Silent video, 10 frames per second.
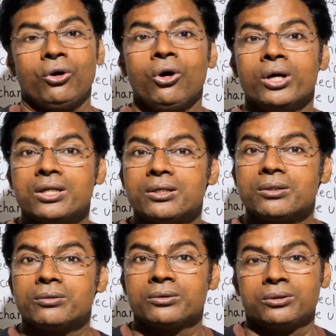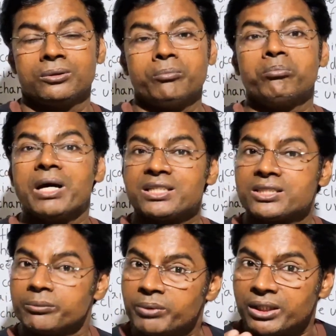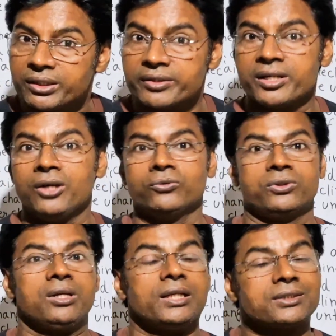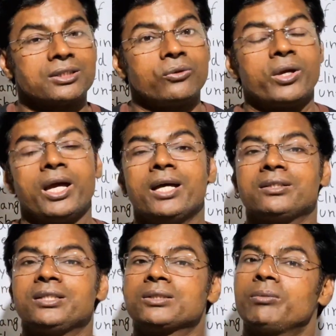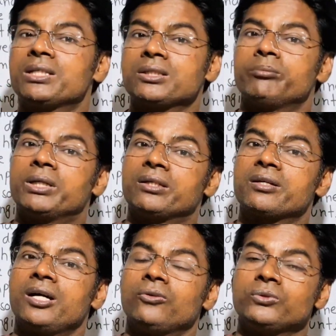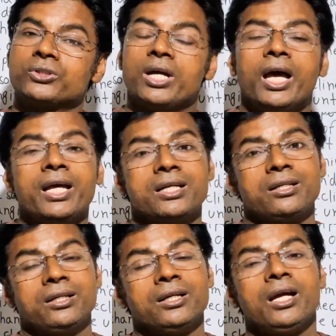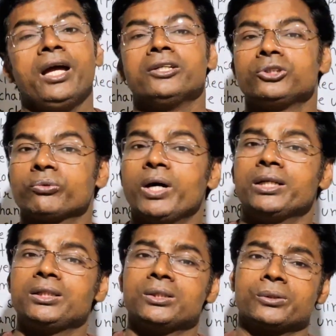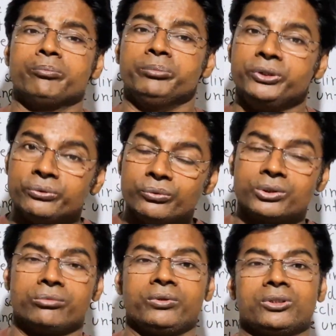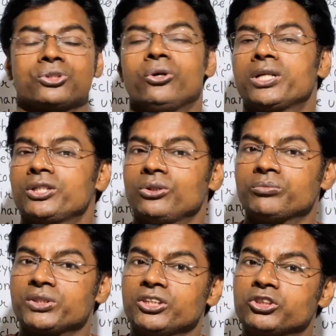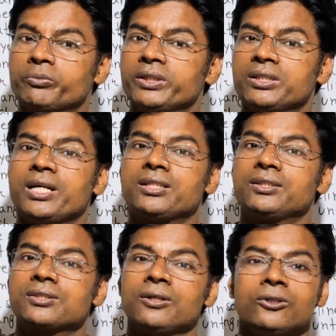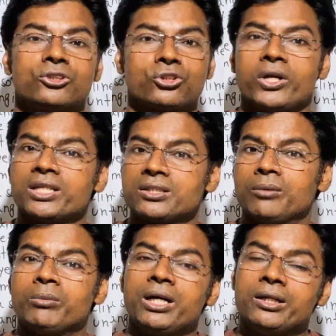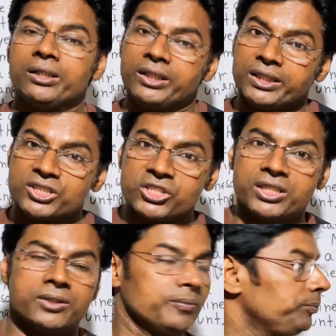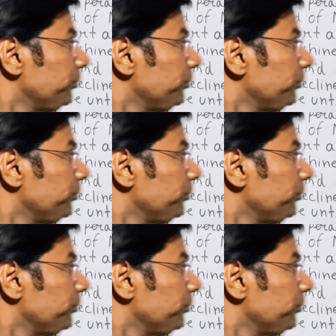on multiple grounds. Let's look at these multiple grounds and enjoy this beautiful sonnet of Shakespeare, that is sonnet number 18.